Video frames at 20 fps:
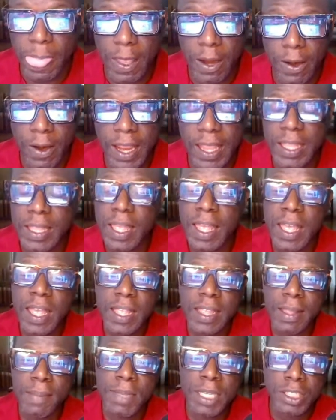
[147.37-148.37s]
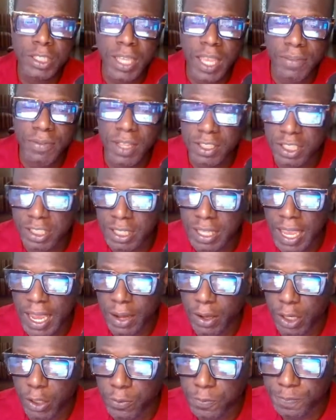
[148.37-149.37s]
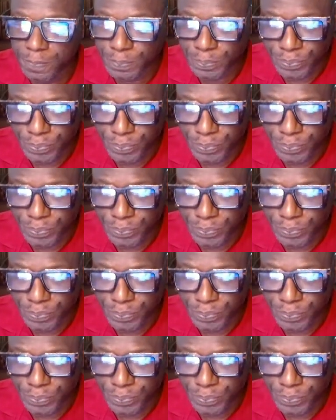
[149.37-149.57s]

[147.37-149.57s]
All right. Let me just give you a scenario.